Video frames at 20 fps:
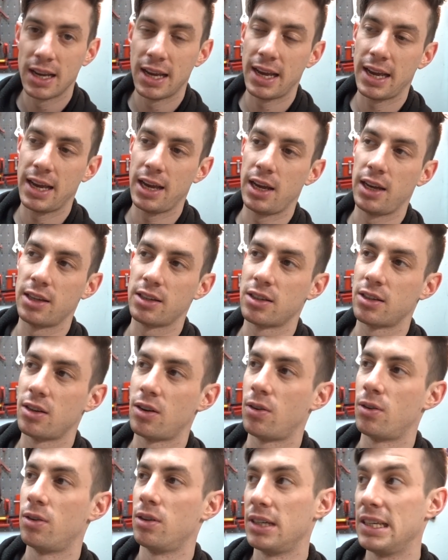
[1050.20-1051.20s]
and you
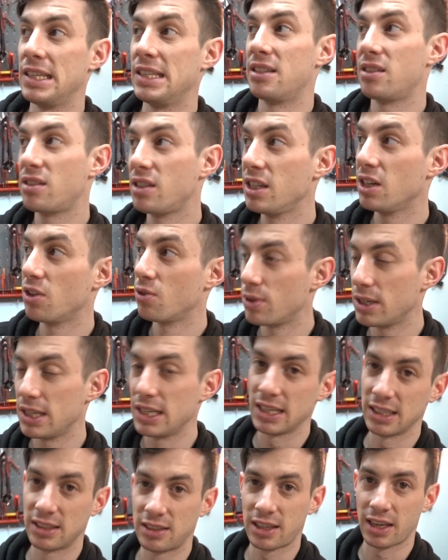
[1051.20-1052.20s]
know in theory
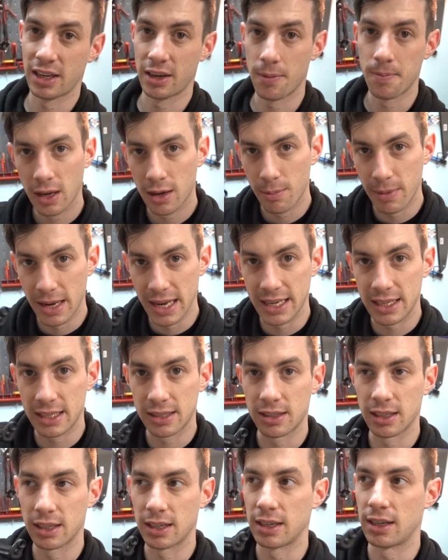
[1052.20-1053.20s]
it can make
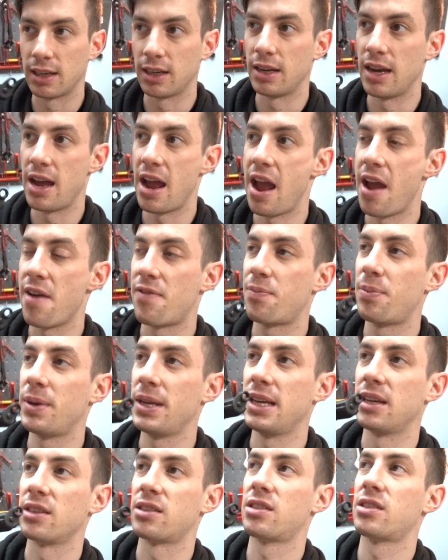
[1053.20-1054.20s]
the
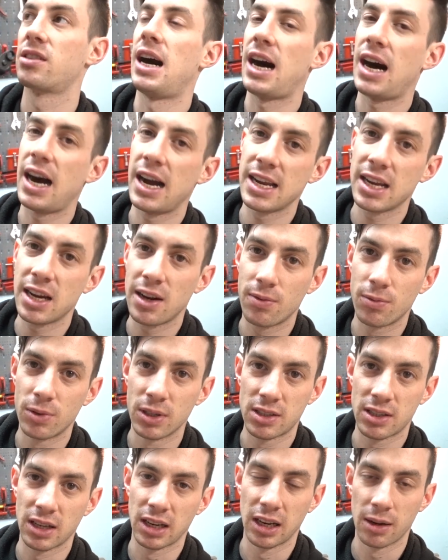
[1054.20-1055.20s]
FPS higher
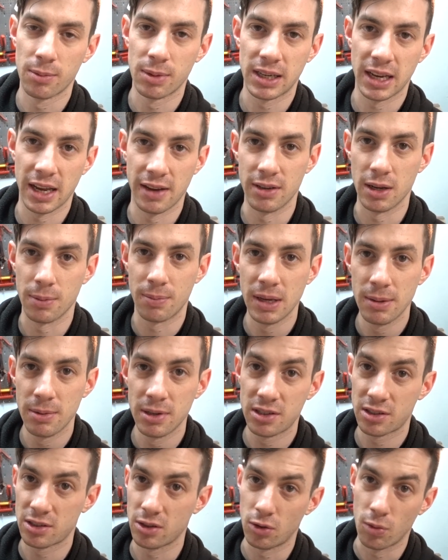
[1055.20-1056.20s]
with a little bit heavier BB,
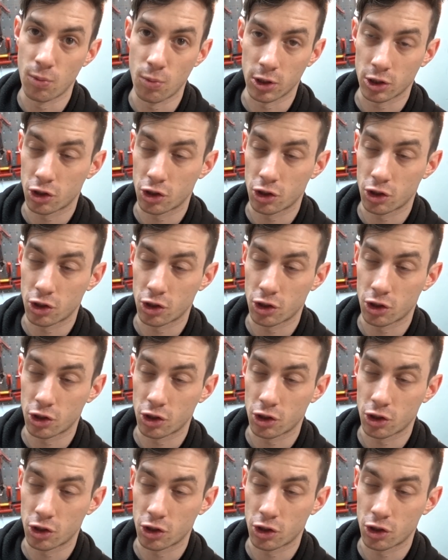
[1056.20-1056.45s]
so more